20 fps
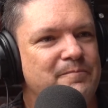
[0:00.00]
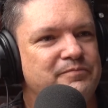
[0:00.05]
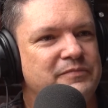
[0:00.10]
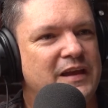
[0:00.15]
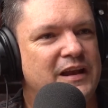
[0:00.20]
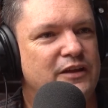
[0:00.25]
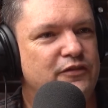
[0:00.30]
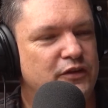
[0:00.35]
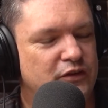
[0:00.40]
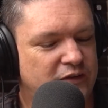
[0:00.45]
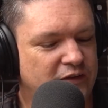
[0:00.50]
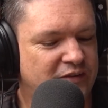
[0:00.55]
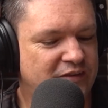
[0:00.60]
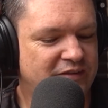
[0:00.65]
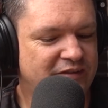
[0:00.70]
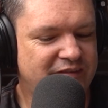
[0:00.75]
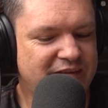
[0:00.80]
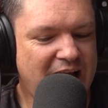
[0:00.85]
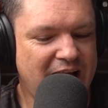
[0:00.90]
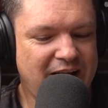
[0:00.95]
And if you just
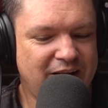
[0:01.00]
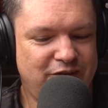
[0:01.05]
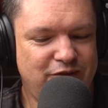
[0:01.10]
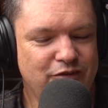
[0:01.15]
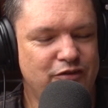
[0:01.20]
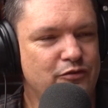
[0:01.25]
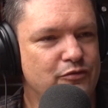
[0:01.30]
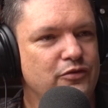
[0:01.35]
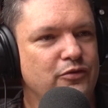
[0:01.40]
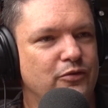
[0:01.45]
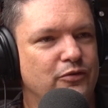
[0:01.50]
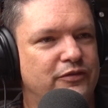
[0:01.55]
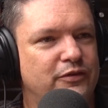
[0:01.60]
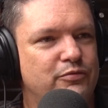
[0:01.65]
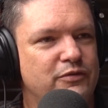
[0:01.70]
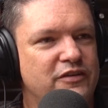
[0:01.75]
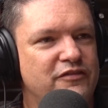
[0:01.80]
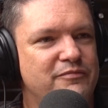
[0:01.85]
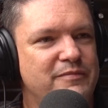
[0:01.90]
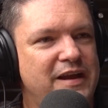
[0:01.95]
stuck to the rules, it
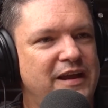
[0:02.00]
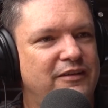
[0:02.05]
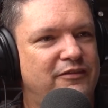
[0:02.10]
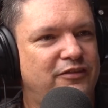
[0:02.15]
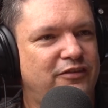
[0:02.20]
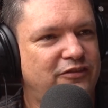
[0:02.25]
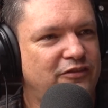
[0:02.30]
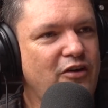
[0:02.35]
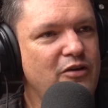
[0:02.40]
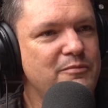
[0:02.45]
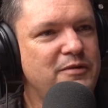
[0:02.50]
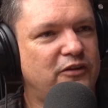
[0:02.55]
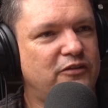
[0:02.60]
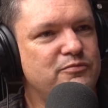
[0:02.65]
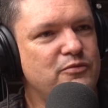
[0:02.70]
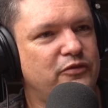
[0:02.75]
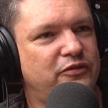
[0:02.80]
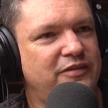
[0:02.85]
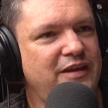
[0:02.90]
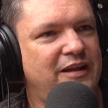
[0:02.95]
would have made so much
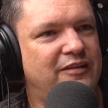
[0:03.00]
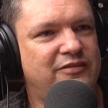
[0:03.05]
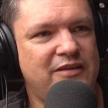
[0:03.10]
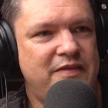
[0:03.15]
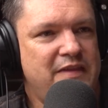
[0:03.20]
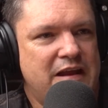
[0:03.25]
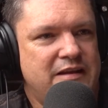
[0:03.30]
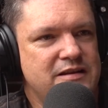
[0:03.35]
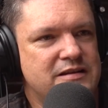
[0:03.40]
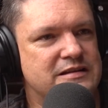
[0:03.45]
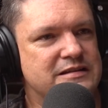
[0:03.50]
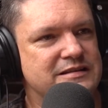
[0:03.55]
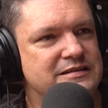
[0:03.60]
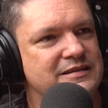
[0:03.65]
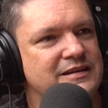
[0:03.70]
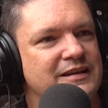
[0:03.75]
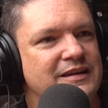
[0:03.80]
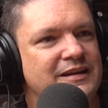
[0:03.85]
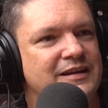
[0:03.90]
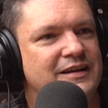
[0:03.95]
more sense, and they didn't.
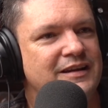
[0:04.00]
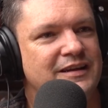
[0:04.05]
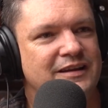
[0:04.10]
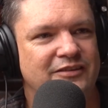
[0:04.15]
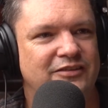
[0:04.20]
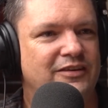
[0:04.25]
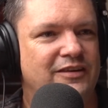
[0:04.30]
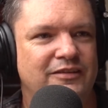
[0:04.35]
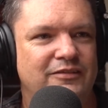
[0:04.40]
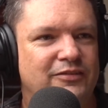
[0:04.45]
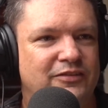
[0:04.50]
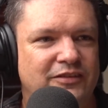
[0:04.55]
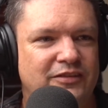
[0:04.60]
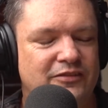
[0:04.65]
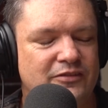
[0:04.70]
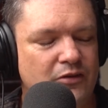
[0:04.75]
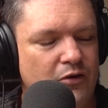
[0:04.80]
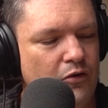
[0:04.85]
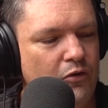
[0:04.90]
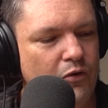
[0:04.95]
So it was
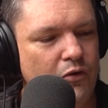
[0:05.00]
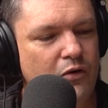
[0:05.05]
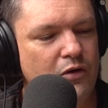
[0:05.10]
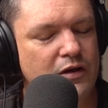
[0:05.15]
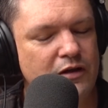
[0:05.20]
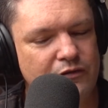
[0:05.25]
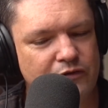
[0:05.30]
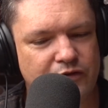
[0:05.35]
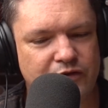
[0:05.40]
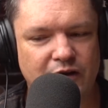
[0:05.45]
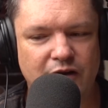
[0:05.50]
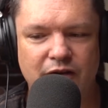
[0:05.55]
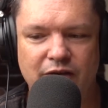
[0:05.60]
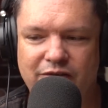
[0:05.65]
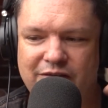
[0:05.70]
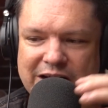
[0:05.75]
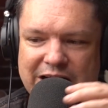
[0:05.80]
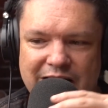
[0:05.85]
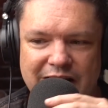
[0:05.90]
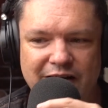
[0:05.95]
just all of
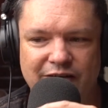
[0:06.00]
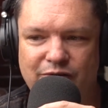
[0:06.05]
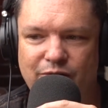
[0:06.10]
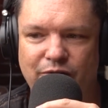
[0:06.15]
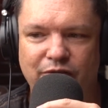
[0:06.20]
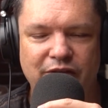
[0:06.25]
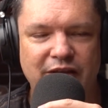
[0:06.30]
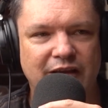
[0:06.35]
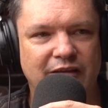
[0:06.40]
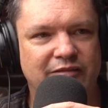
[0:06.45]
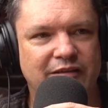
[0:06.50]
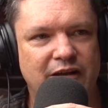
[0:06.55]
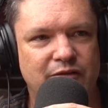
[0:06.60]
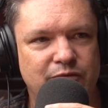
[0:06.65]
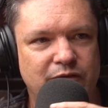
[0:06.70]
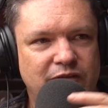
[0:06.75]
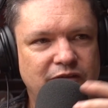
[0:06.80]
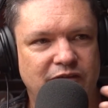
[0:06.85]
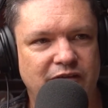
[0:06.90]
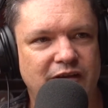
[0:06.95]
those little things that
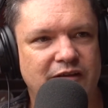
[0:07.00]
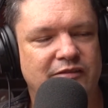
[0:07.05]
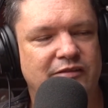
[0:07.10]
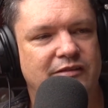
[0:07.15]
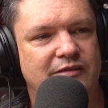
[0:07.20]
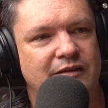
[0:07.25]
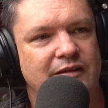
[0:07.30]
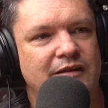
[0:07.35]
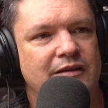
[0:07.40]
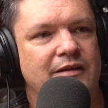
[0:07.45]
were just...